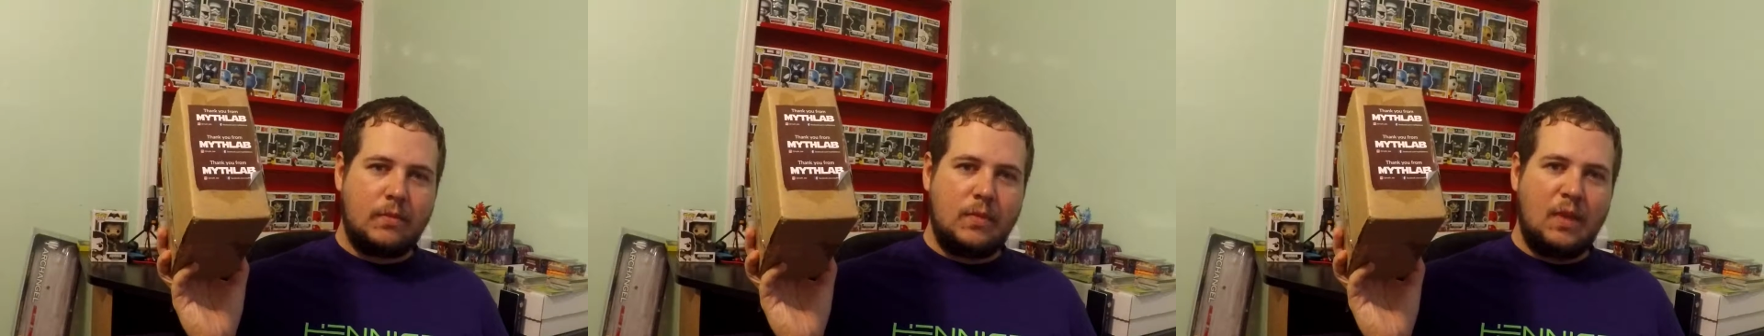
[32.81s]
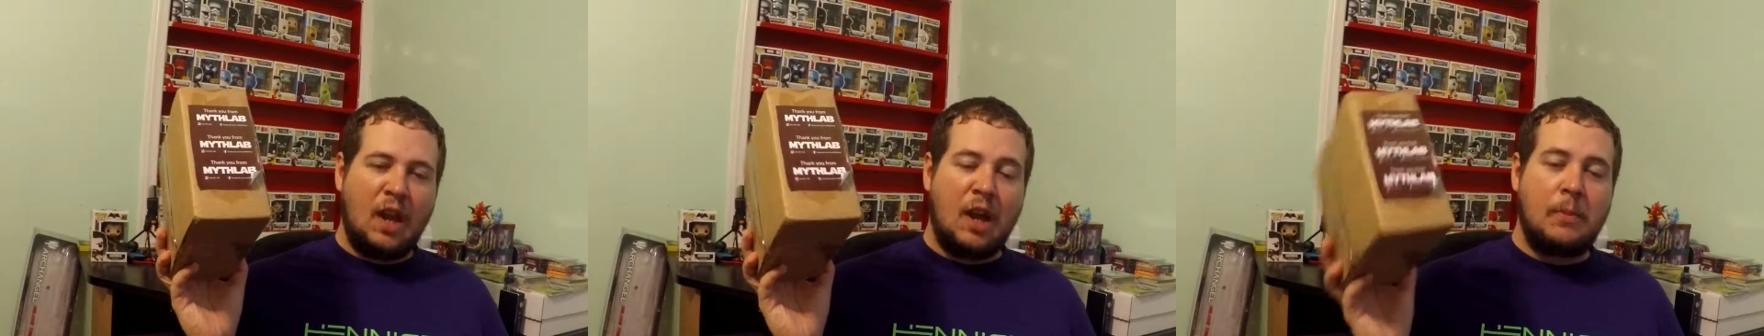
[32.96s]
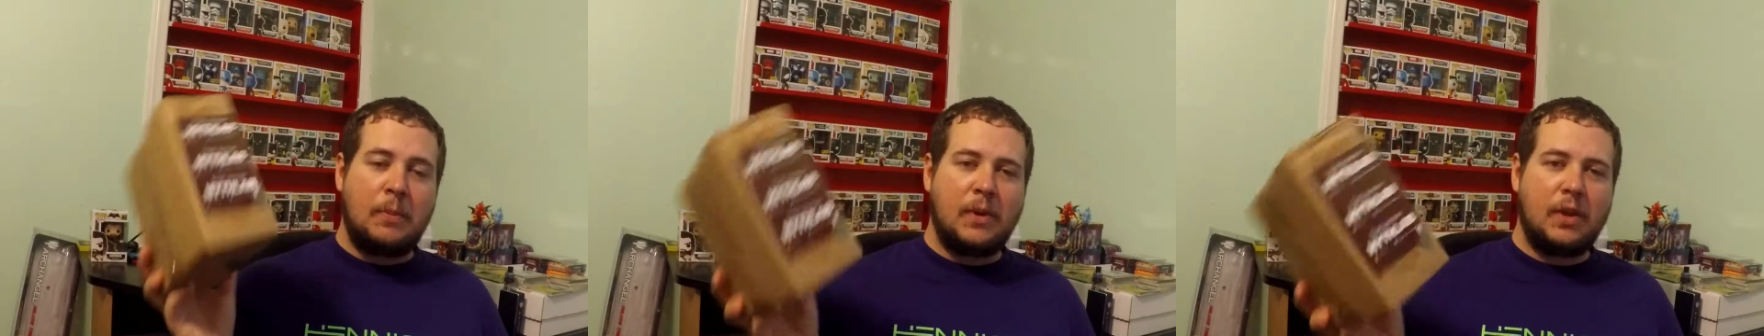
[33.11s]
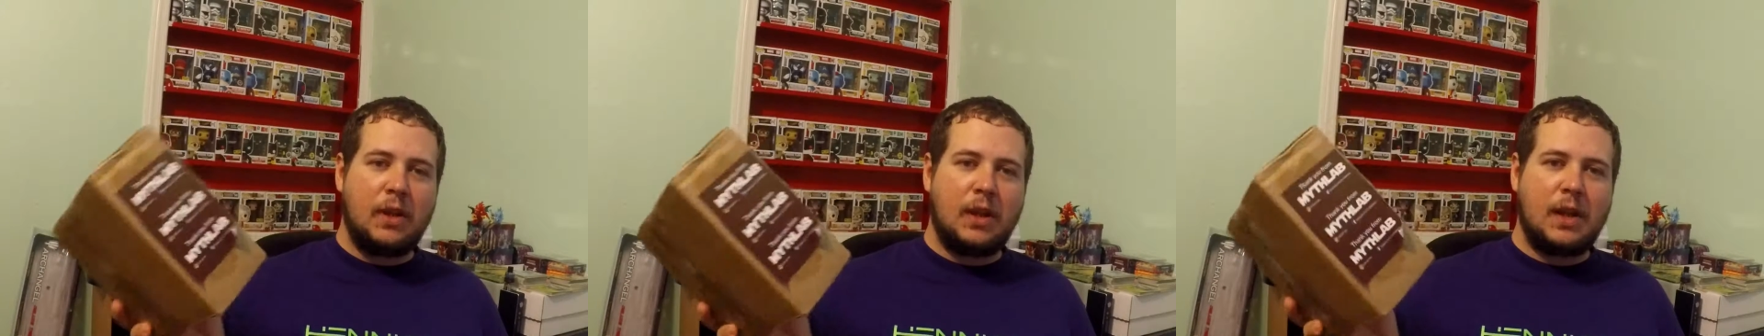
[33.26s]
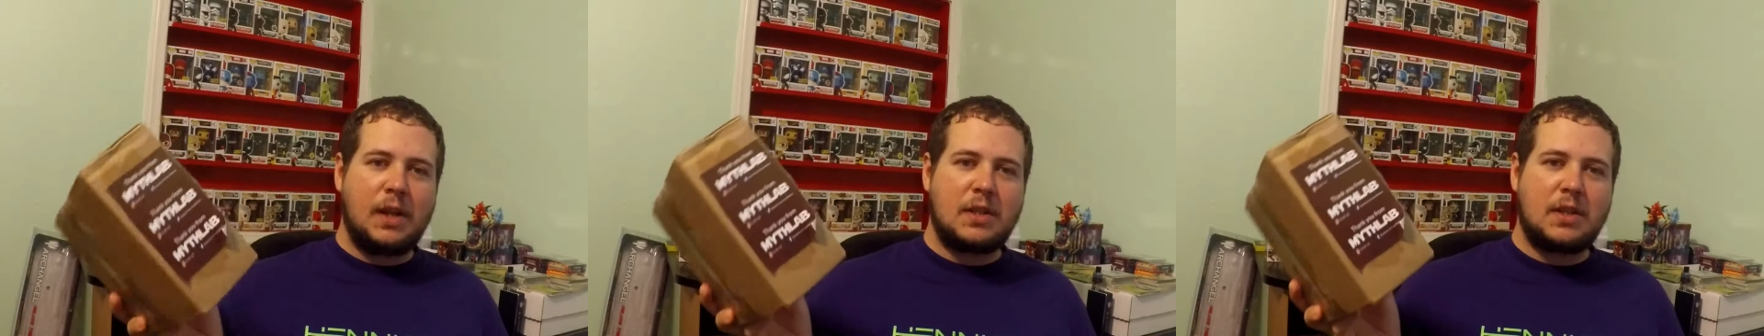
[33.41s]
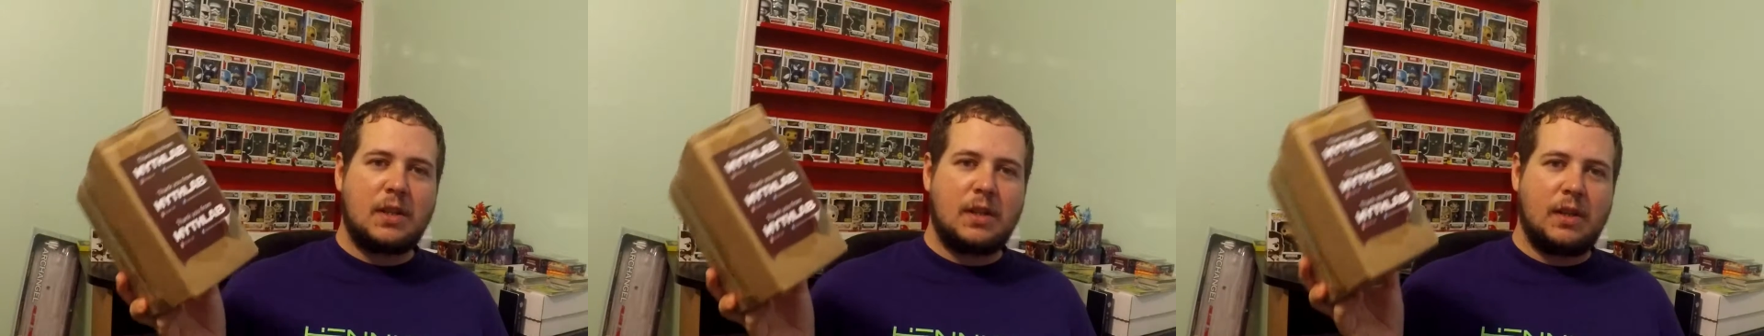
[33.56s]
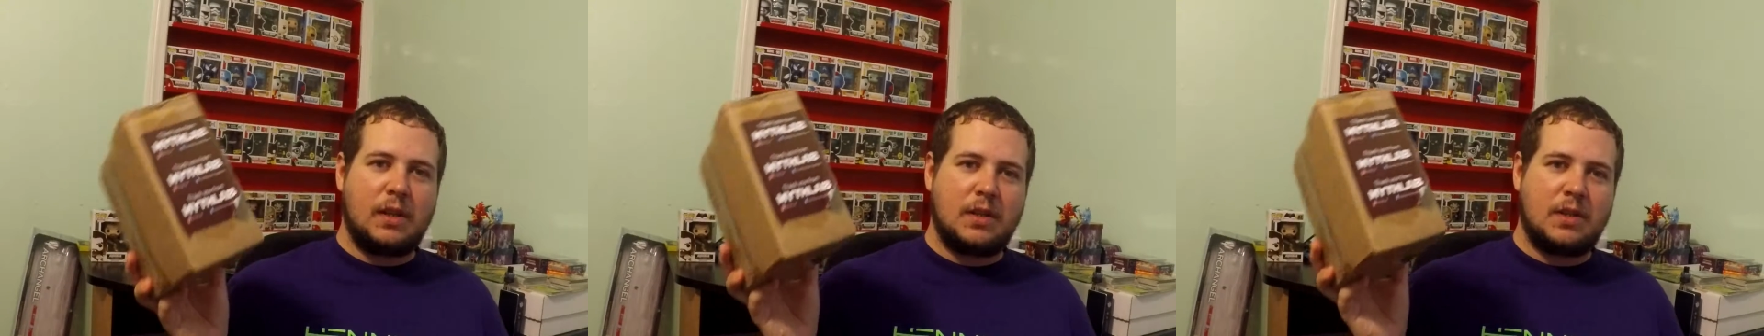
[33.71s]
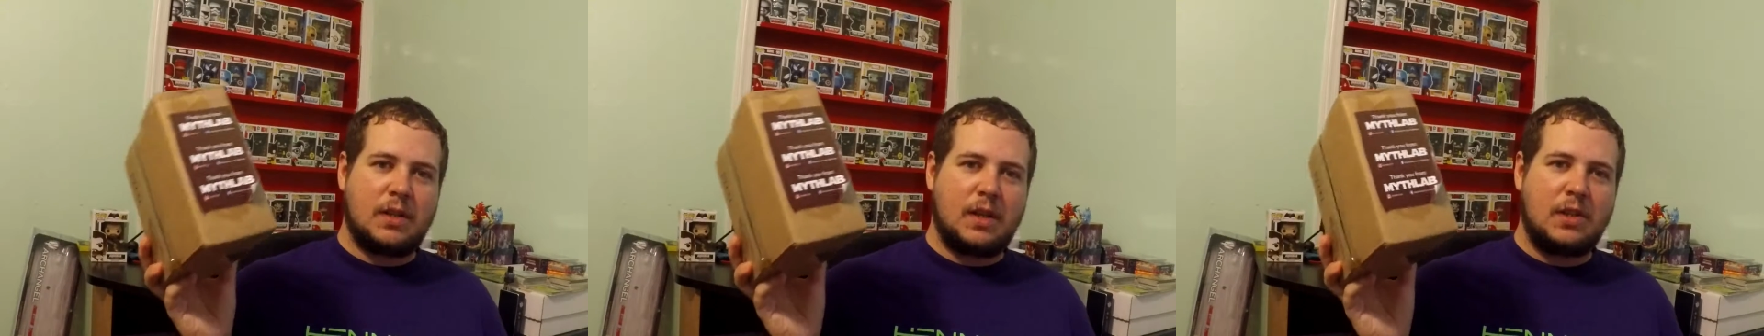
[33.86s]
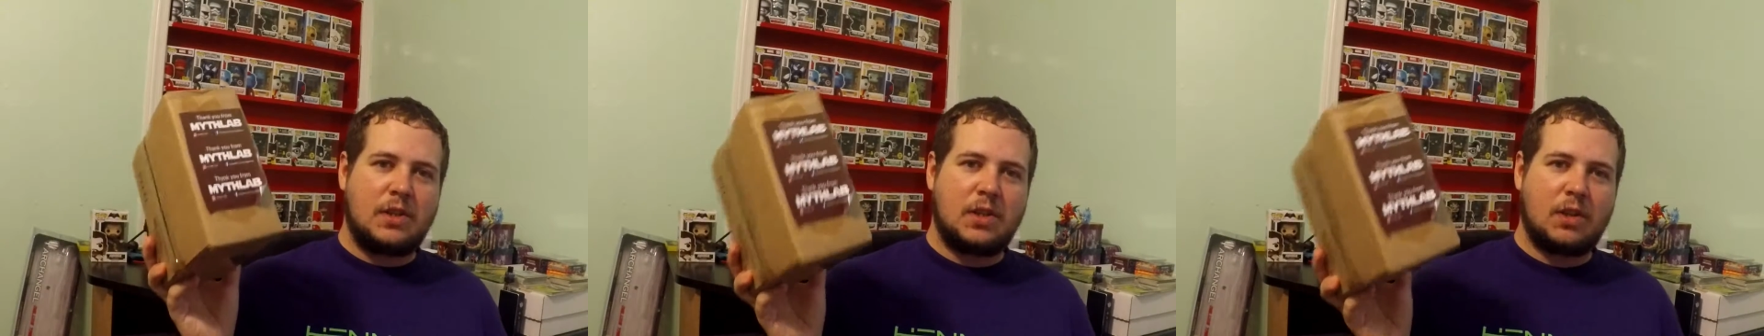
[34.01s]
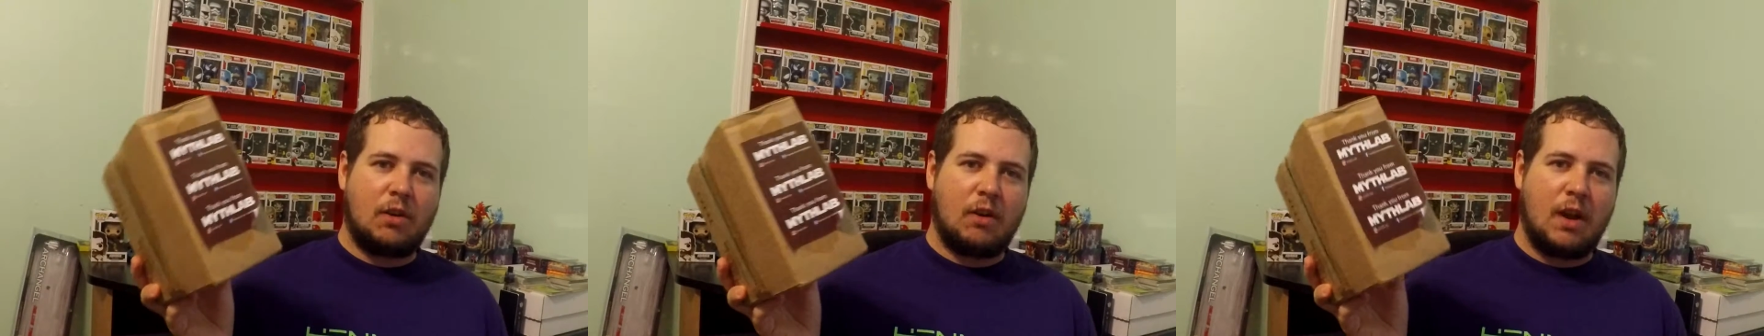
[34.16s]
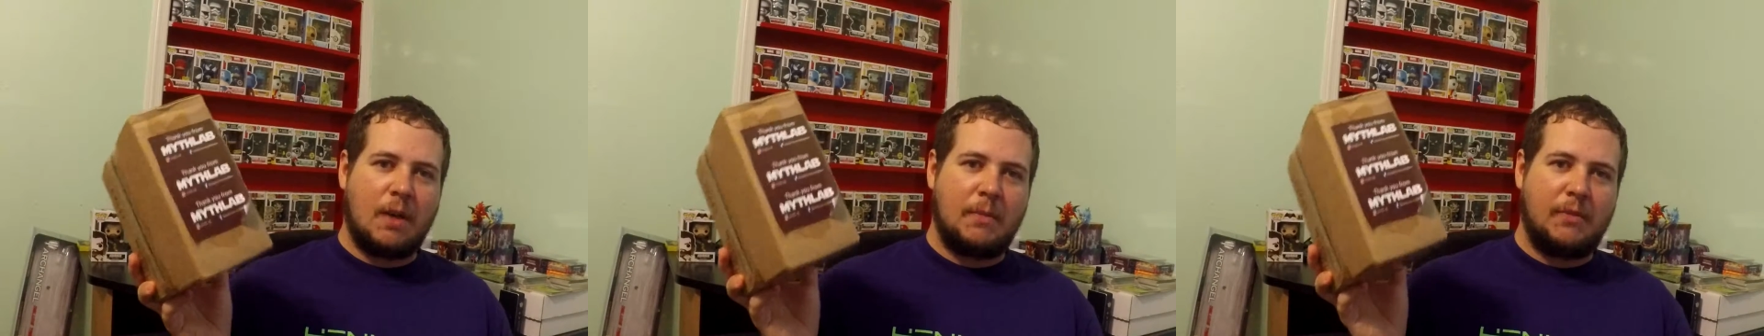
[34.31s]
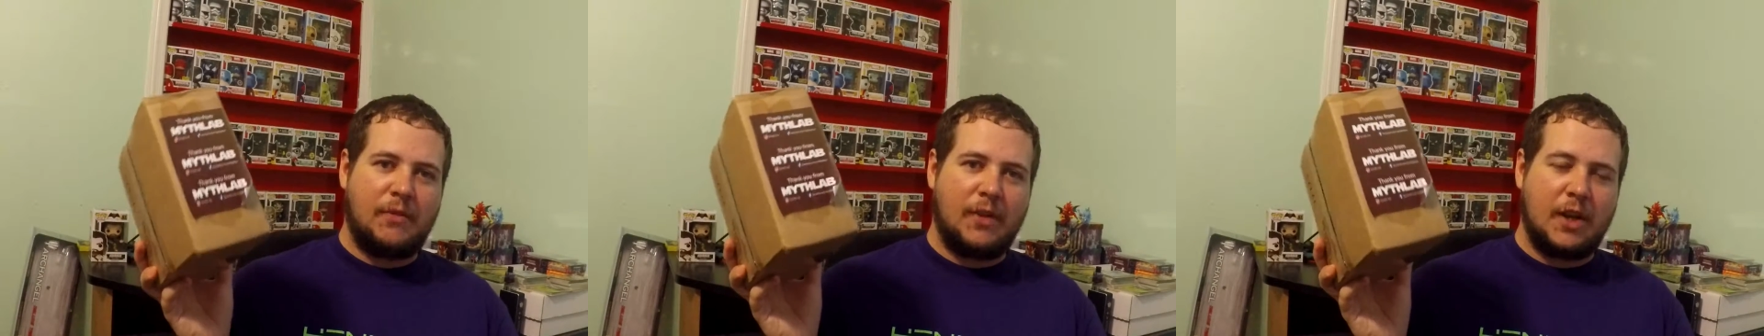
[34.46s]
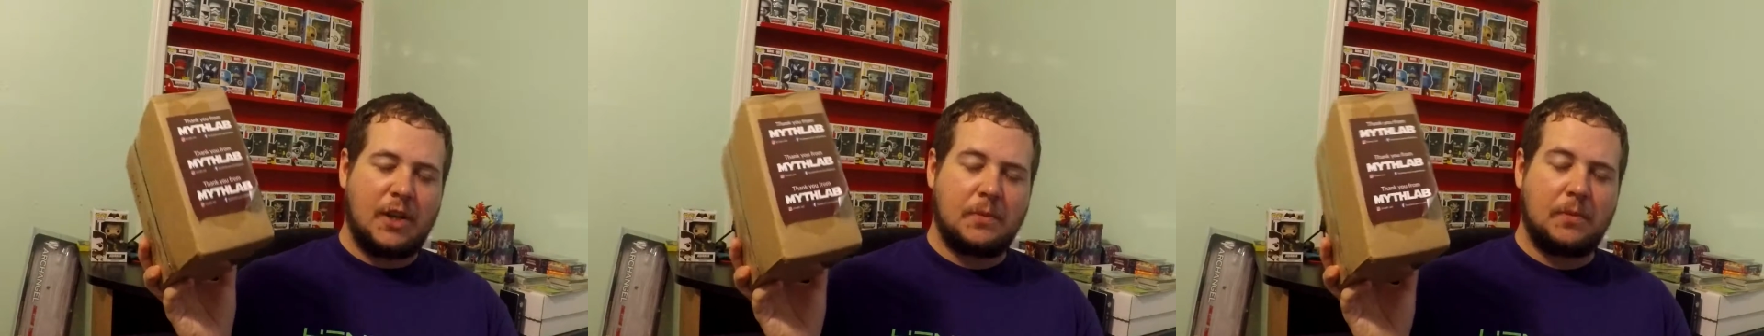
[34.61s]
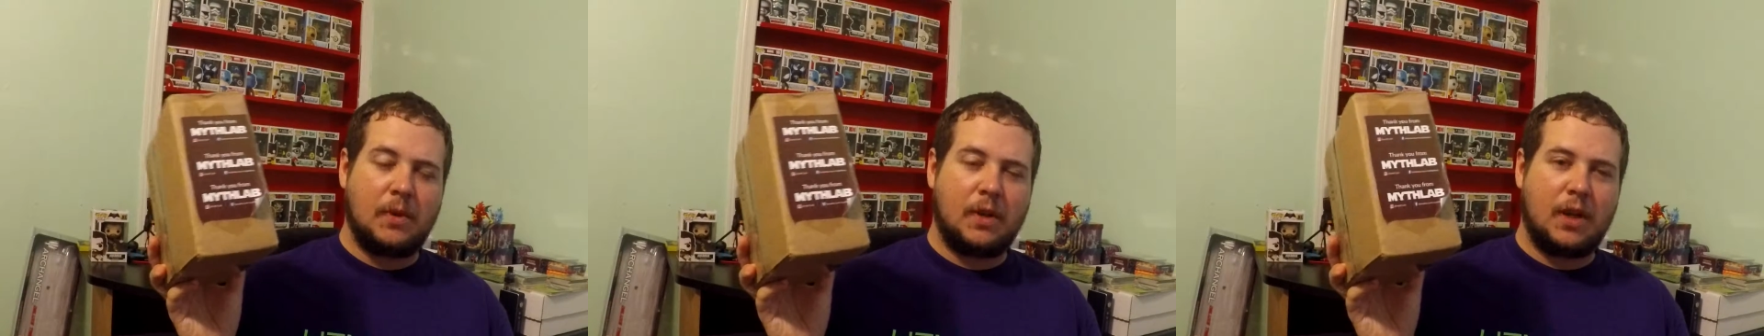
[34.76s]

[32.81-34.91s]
I put links to his Instagram and Facebook